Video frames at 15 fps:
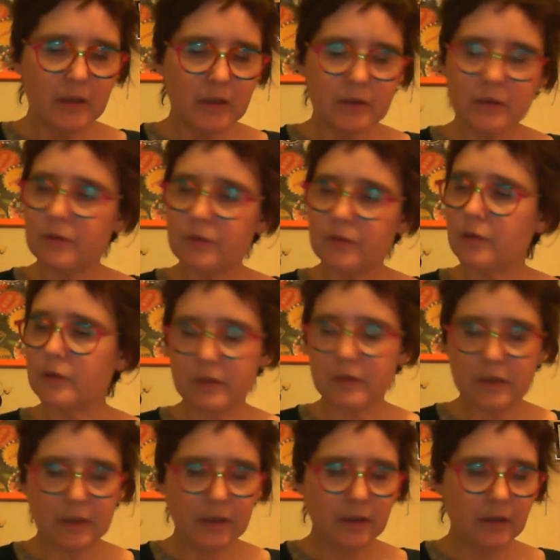So the first
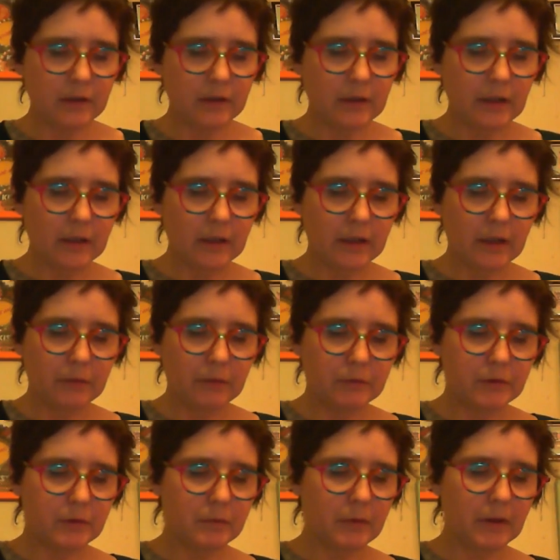thing that comes
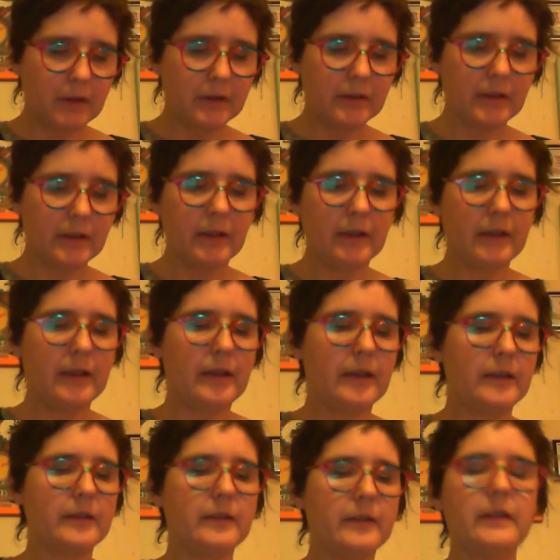to mind here
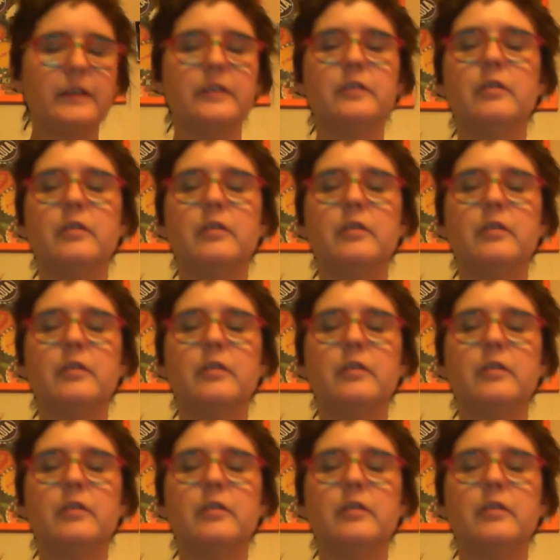is this